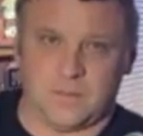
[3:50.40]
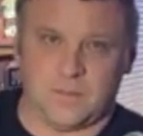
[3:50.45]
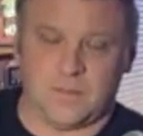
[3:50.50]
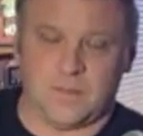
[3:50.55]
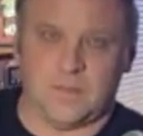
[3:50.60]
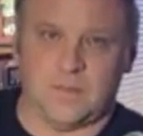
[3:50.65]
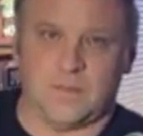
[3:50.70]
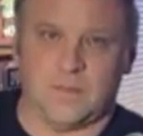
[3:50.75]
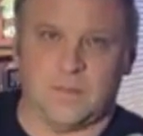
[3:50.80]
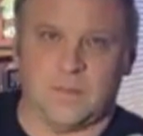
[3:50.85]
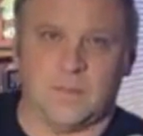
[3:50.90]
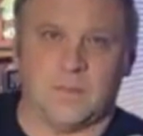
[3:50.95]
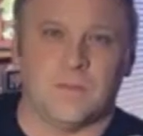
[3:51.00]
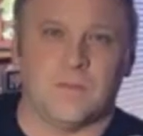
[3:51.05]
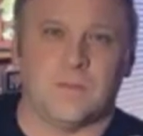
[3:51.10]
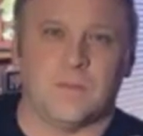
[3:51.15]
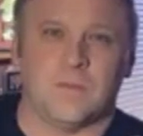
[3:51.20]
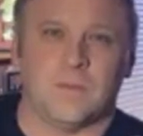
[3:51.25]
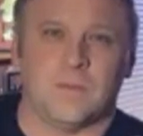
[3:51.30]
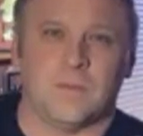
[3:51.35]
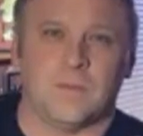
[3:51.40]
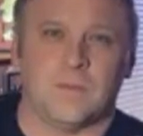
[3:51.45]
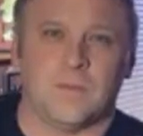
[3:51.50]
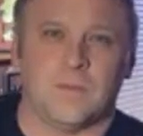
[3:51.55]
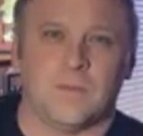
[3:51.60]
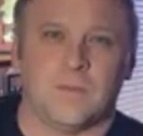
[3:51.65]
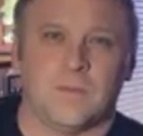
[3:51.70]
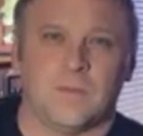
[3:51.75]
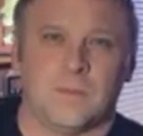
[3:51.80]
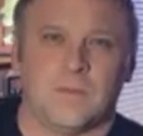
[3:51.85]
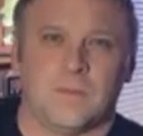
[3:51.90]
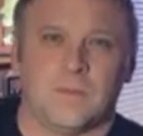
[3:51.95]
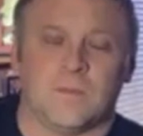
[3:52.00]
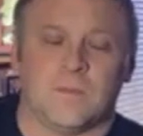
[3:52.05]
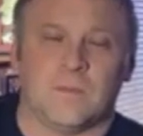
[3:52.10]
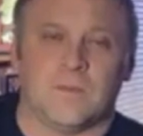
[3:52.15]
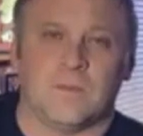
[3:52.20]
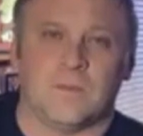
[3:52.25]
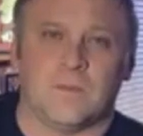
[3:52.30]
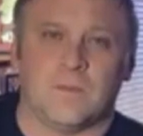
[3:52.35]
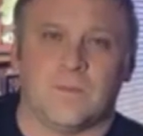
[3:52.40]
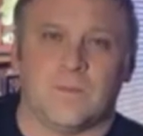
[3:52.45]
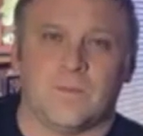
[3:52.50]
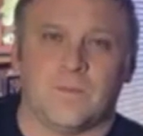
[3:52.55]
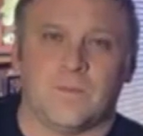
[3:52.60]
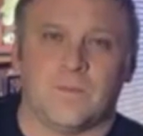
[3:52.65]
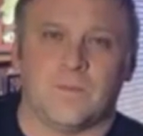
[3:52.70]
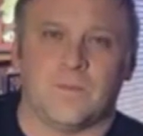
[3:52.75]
[no speech]